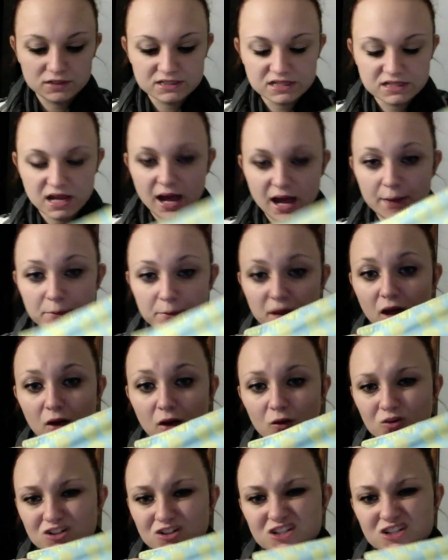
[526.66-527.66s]
top,
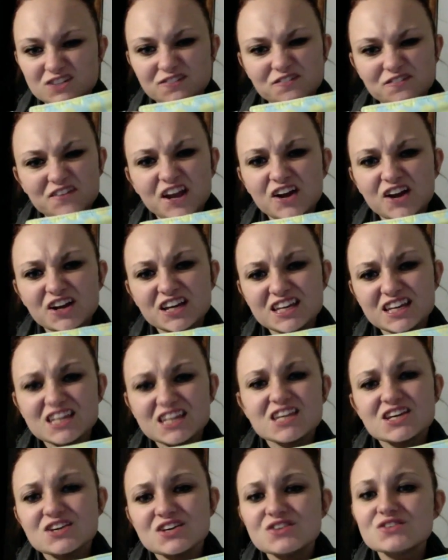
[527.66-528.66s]
which is very
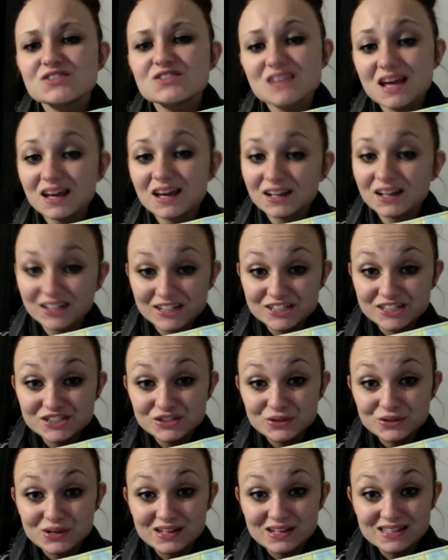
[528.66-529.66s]
cute. Good
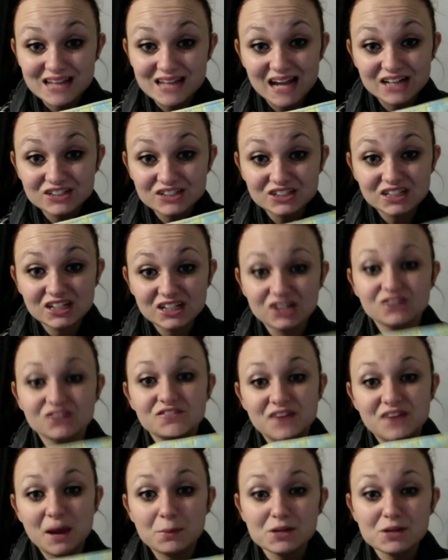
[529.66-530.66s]
choice, Ashley. Your
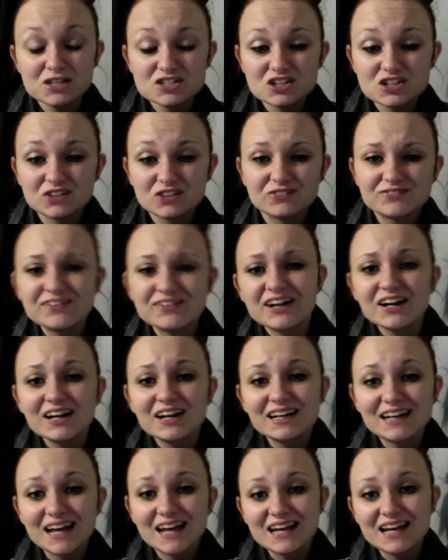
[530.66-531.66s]
fabrics are very
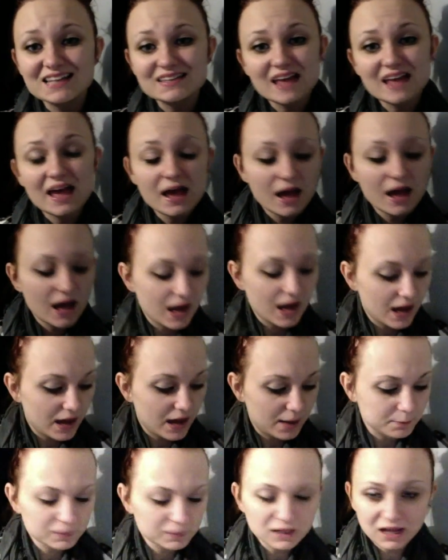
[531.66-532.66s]
nice
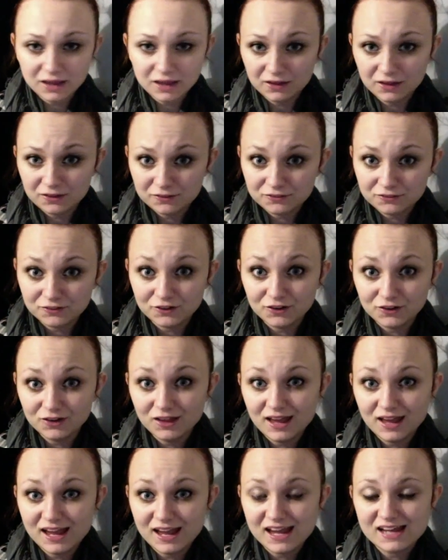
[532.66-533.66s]
um, colorful,
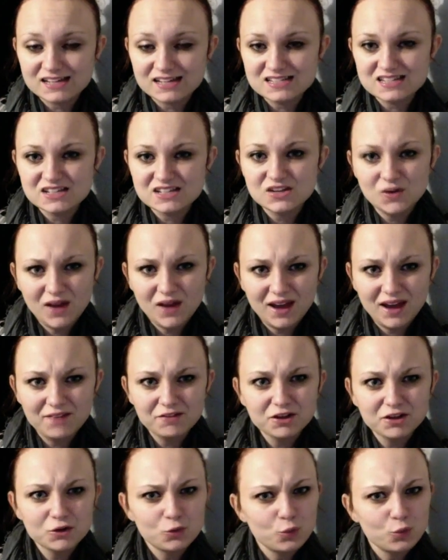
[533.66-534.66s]
and you have a
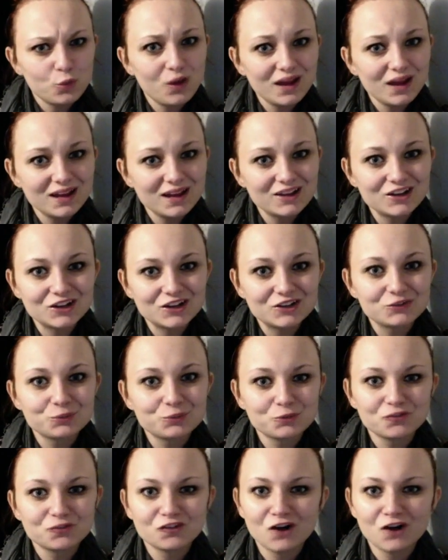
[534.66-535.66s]
quite good
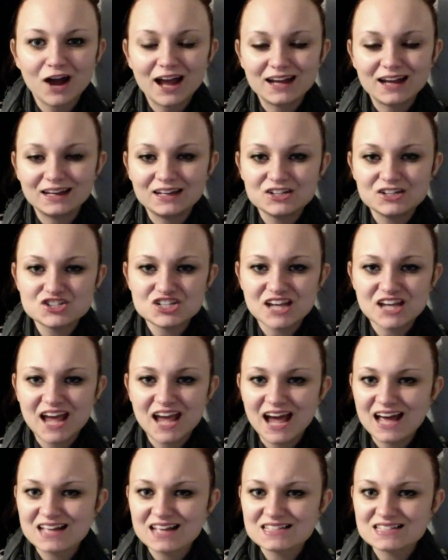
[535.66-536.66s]
variety. She
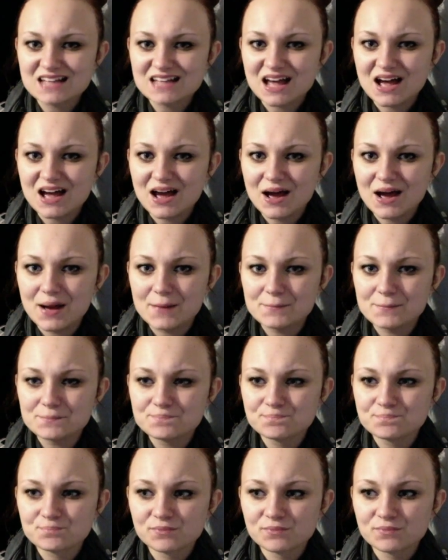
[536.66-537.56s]
has um,